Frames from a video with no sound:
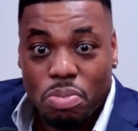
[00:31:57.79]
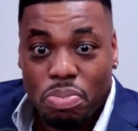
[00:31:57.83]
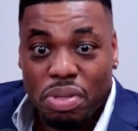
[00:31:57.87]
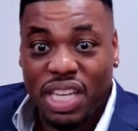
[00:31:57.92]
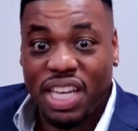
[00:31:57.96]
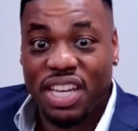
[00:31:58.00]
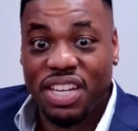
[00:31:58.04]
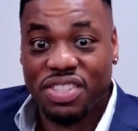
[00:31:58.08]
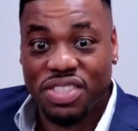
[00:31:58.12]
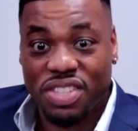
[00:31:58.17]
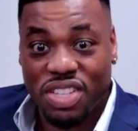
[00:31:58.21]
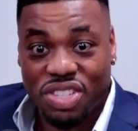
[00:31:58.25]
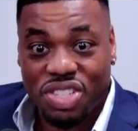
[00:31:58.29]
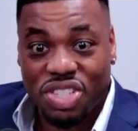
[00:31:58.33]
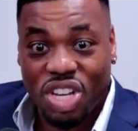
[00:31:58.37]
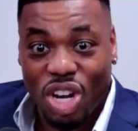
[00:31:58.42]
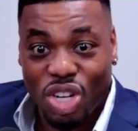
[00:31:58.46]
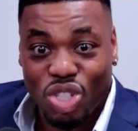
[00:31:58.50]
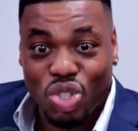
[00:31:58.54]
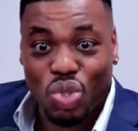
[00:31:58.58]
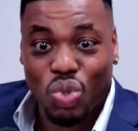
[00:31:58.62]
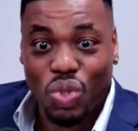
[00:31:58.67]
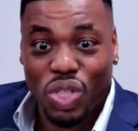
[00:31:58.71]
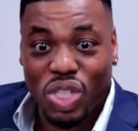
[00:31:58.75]
Because this
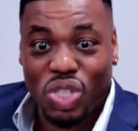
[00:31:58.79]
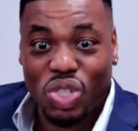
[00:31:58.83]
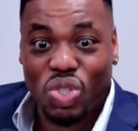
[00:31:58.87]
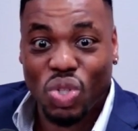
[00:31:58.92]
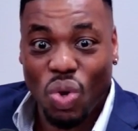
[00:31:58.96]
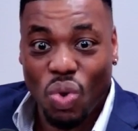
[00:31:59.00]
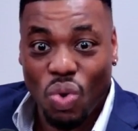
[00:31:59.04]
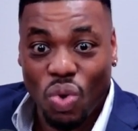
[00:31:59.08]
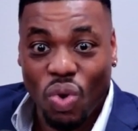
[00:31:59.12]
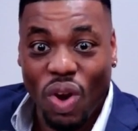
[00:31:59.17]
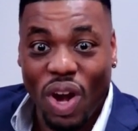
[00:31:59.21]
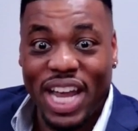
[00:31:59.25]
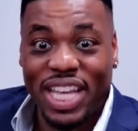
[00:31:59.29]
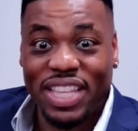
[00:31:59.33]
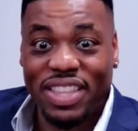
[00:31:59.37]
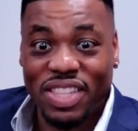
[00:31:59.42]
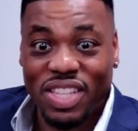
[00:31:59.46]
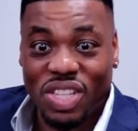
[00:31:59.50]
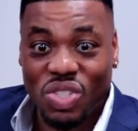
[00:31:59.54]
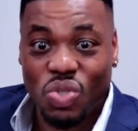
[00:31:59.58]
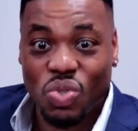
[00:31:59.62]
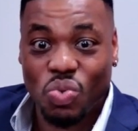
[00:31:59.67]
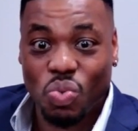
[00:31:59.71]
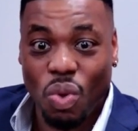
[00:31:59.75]
country is so great,
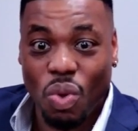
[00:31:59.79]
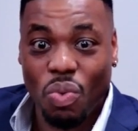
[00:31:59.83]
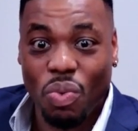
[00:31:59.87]
and this is